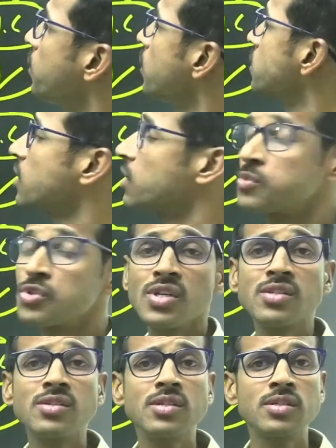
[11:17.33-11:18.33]
and
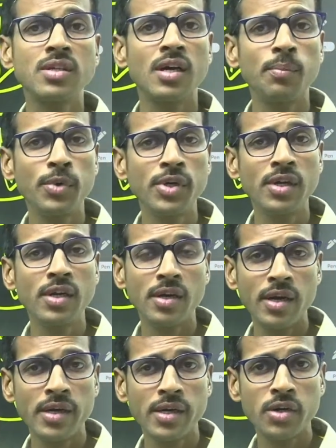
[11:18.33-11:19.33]
substance is completely
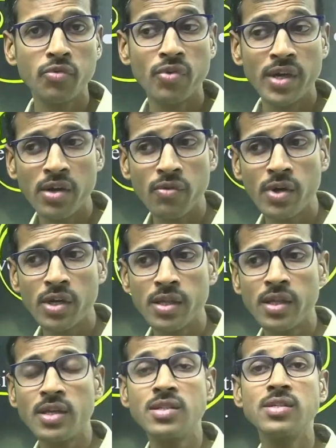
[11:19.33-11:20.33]
related. Wherever there
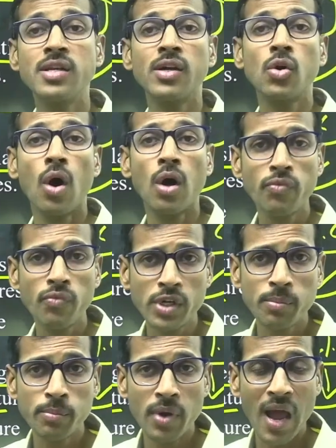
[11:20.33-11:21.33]
is a conflict
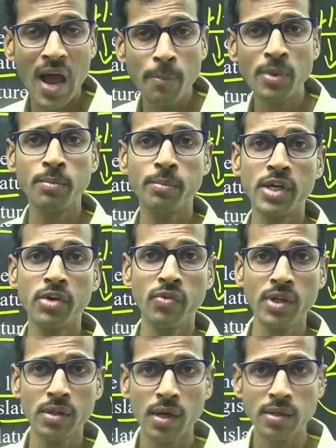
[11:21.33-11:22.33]
happened
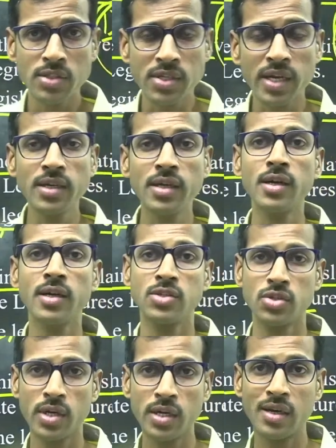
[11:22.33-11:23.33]
between the center and
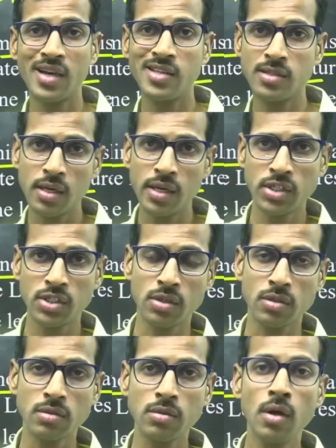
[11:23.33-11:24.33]
state
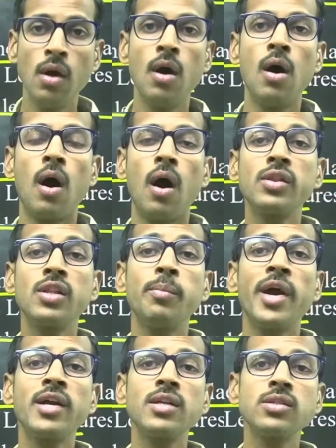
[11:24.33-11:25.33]
legislations on the
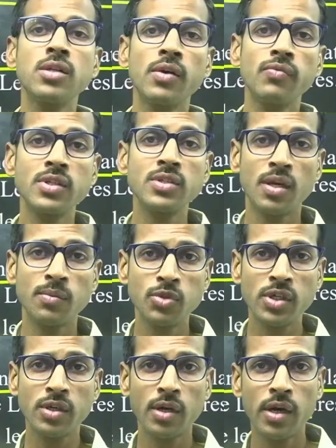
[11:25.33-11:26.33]
matters of the
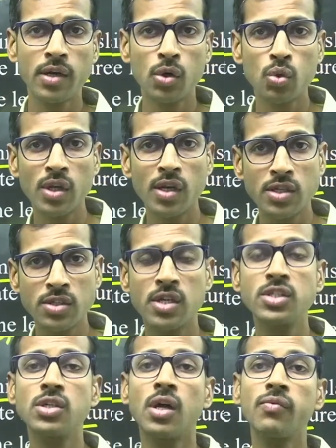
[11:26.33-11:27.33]
subject related to the
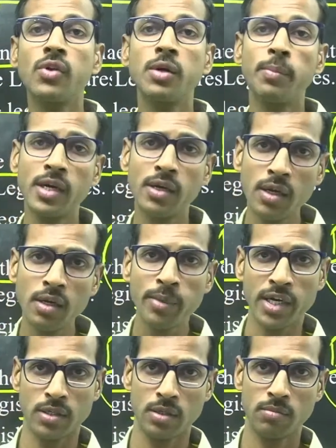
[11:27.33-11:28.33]
legislation of that particular
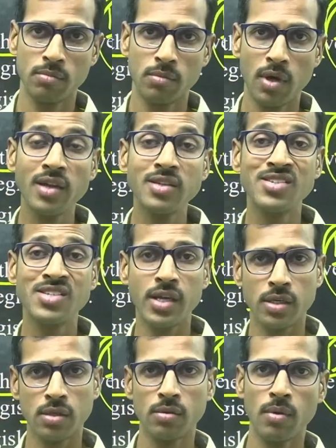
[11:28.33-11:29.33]
matter or
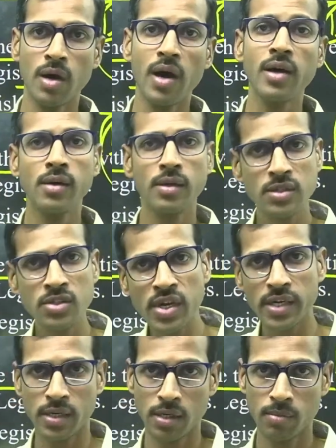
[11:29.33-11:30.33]
state or
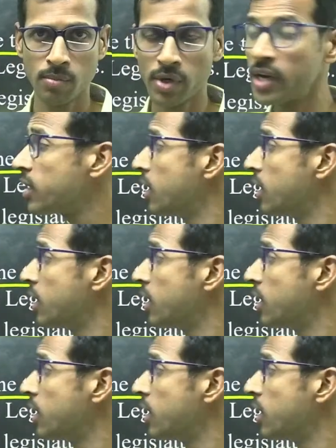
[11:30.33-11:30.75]
center, right?